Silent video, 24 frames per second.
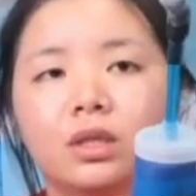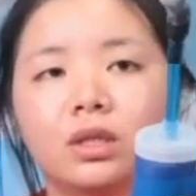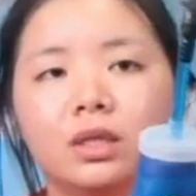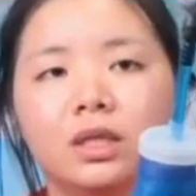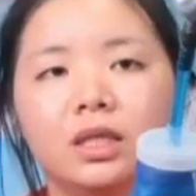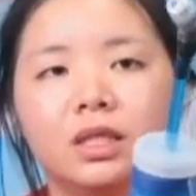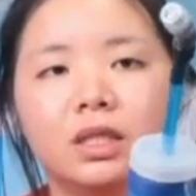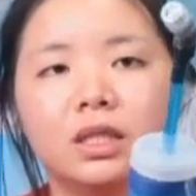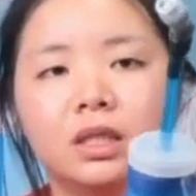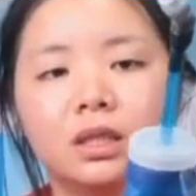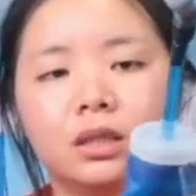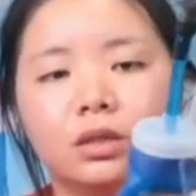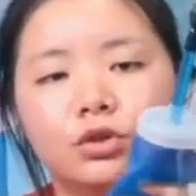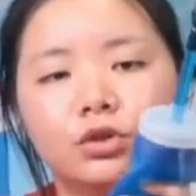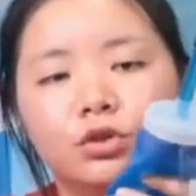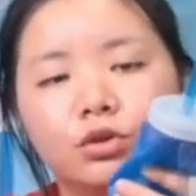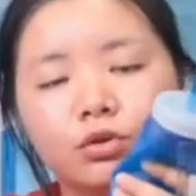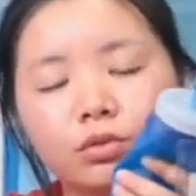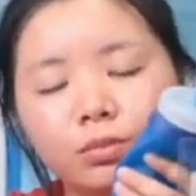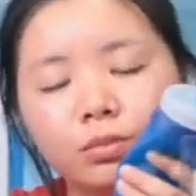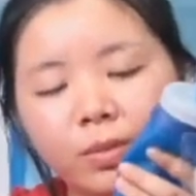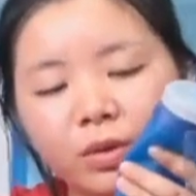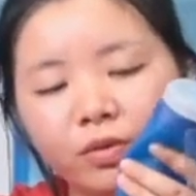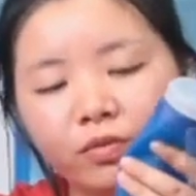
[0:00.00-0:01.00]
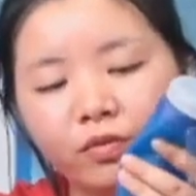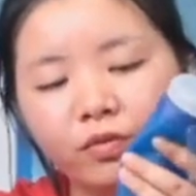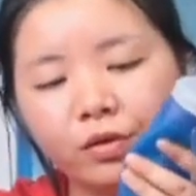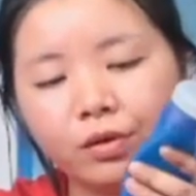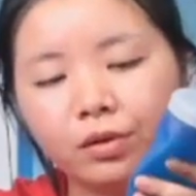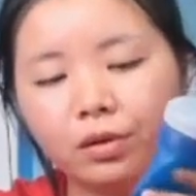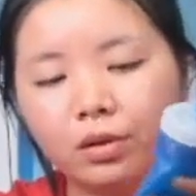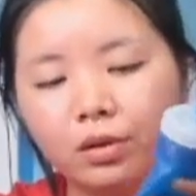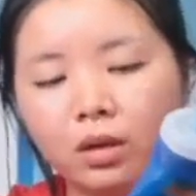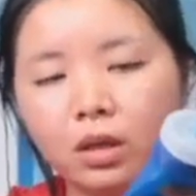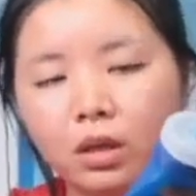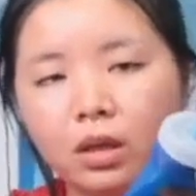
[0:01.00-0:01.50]
It's suitable
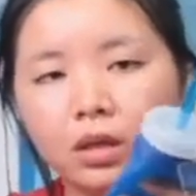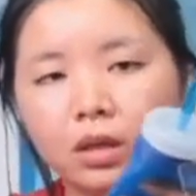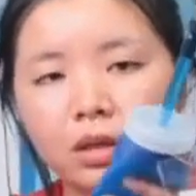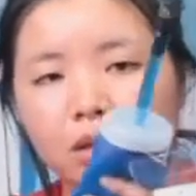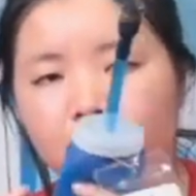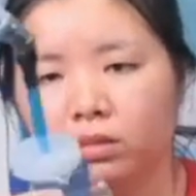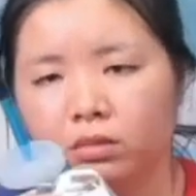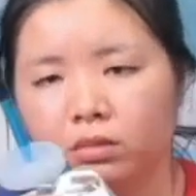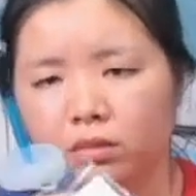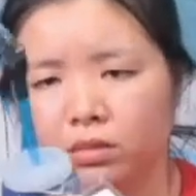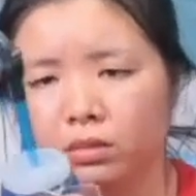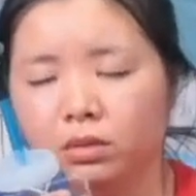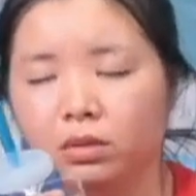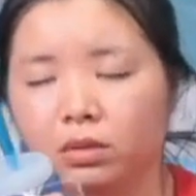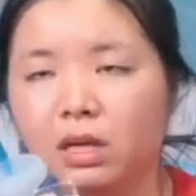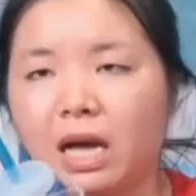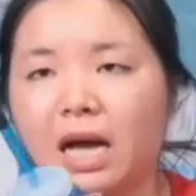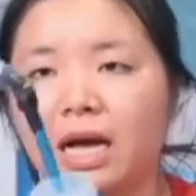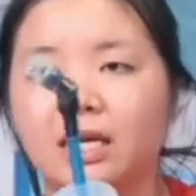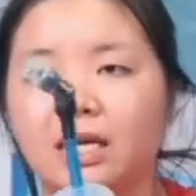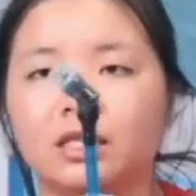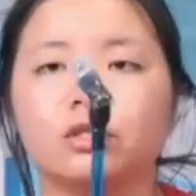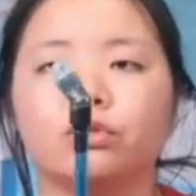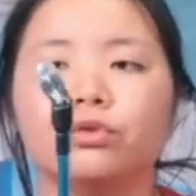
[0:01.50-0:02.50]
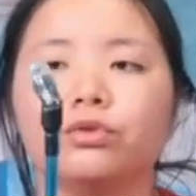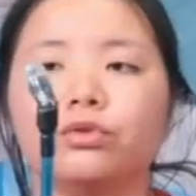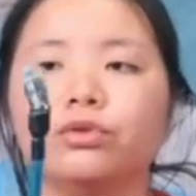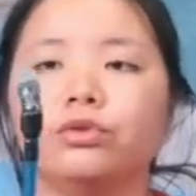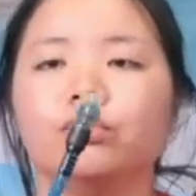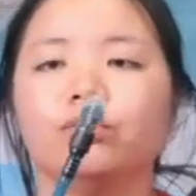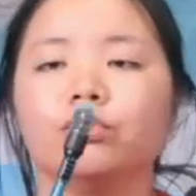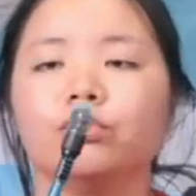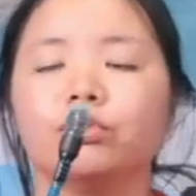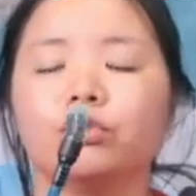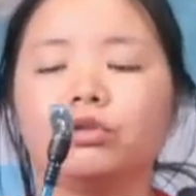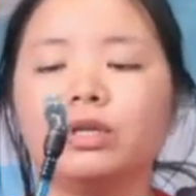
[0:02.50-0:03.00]
for us to
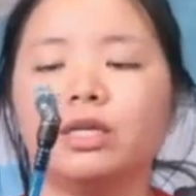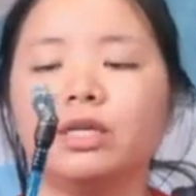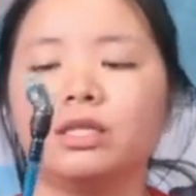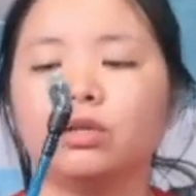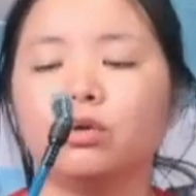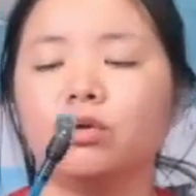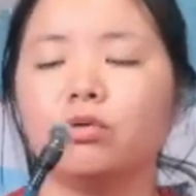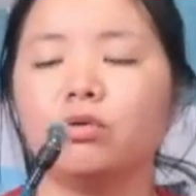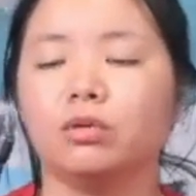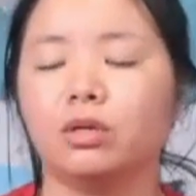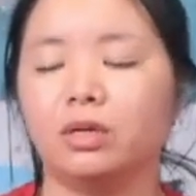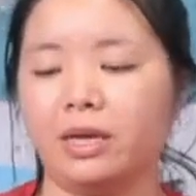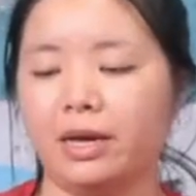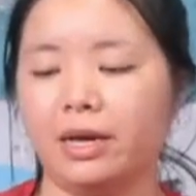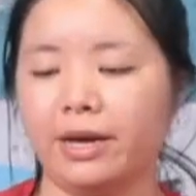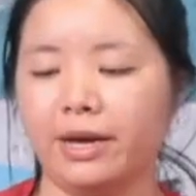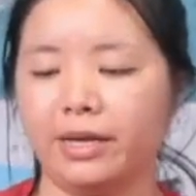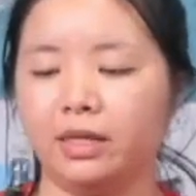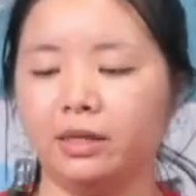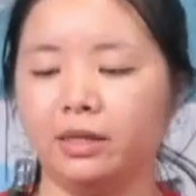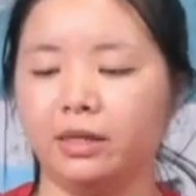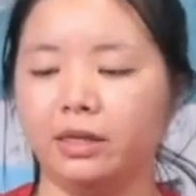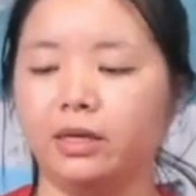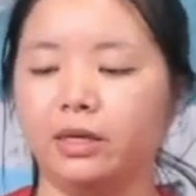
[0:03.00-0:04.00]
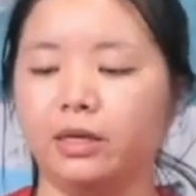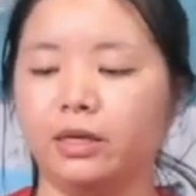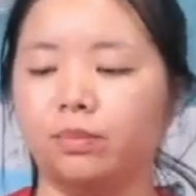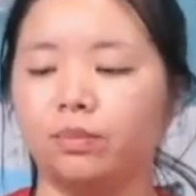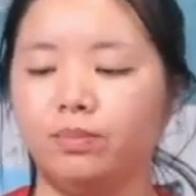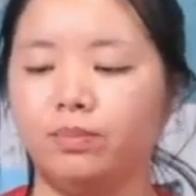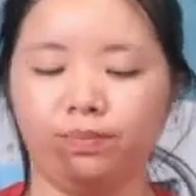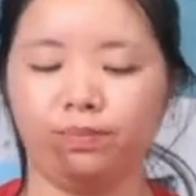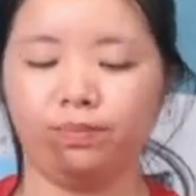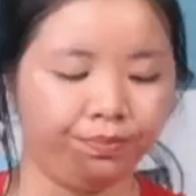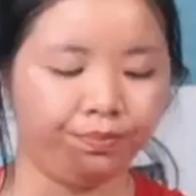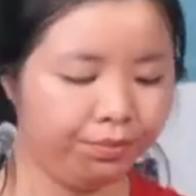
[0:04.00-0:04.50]
use. Just hold at the hip,
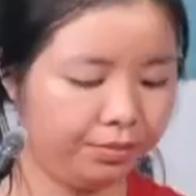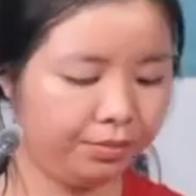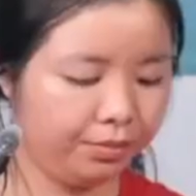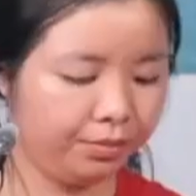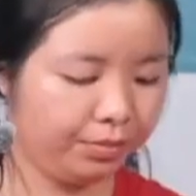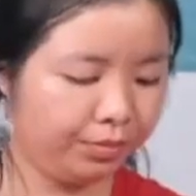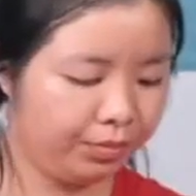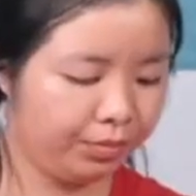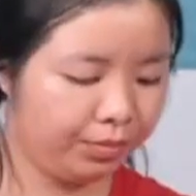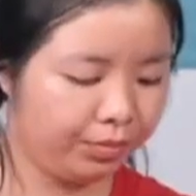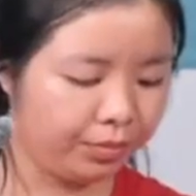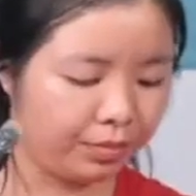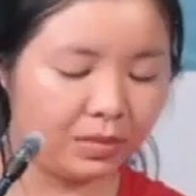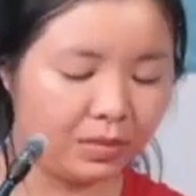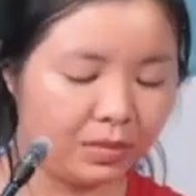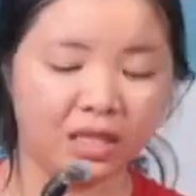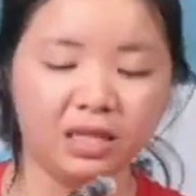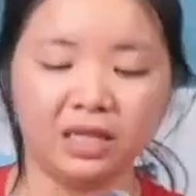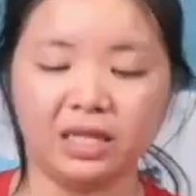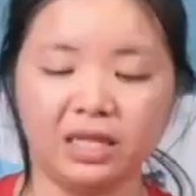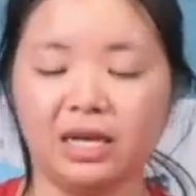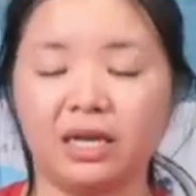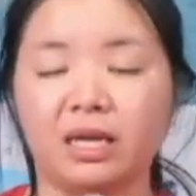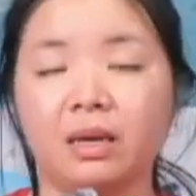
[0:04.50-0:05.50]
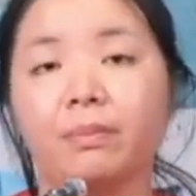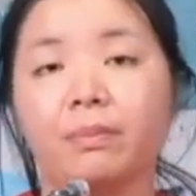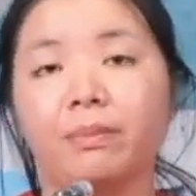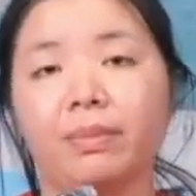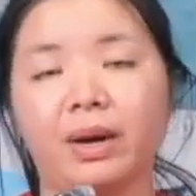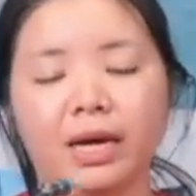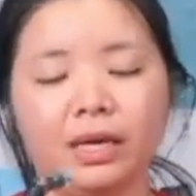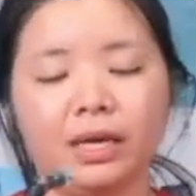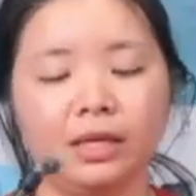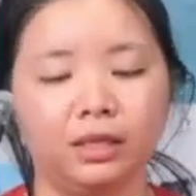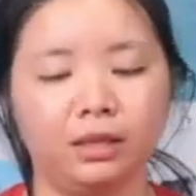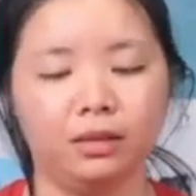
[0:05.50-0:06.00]
then
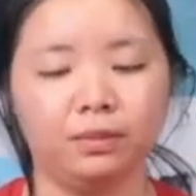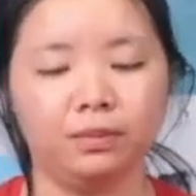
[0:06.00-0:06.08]
combine it.